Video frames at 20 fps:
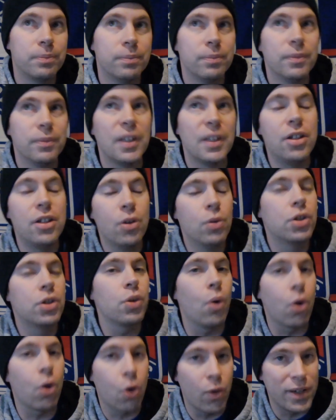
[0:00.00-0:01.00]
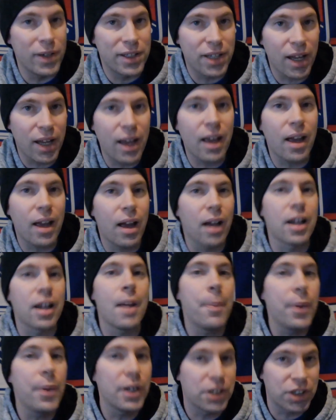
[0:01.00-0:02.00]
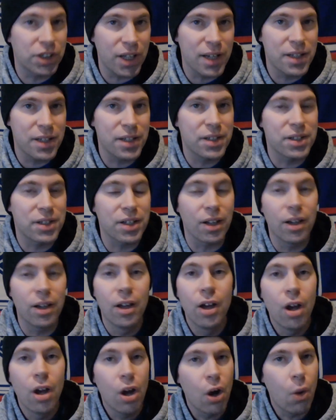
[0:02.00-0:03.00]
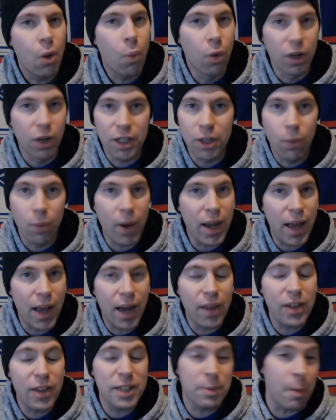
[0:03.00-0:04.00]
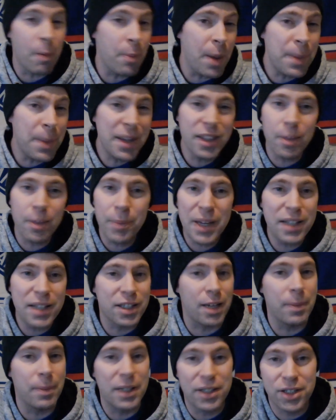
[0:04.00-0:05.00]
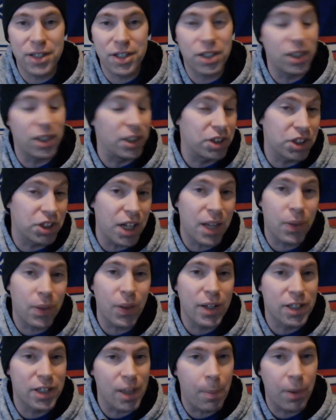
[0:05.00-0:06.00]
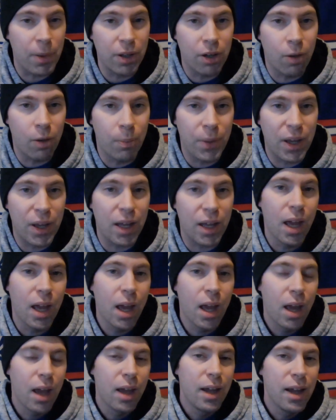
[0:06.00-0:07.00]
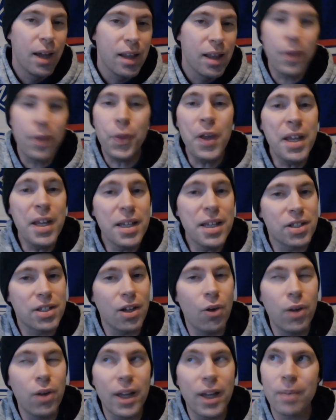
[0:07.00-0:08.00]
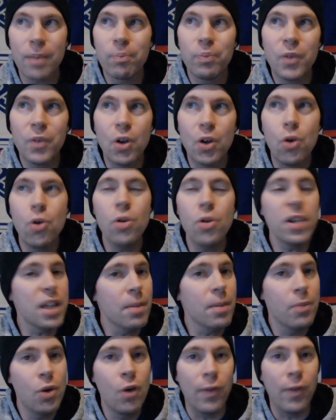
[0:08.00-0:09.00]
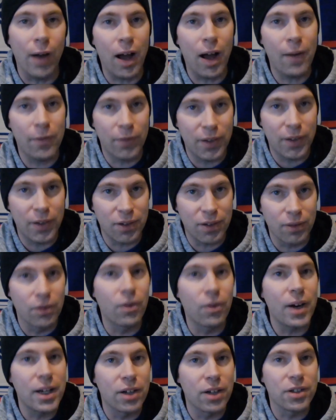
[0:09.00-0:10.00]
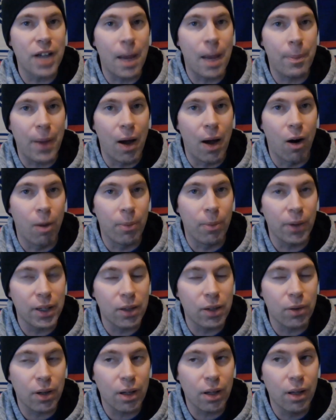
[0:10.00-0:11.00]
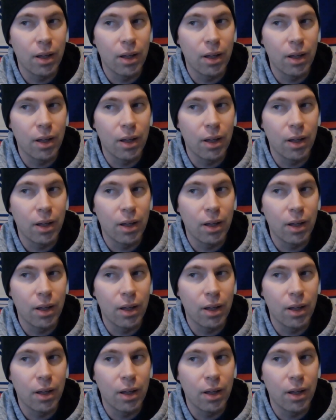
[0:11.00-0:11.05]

usual quintet a couple of chances to work your way out of this. But maybe in the meantime, you shake things up a little bit. The thing is, though, like, who do you move off of the Ranger top power play unit?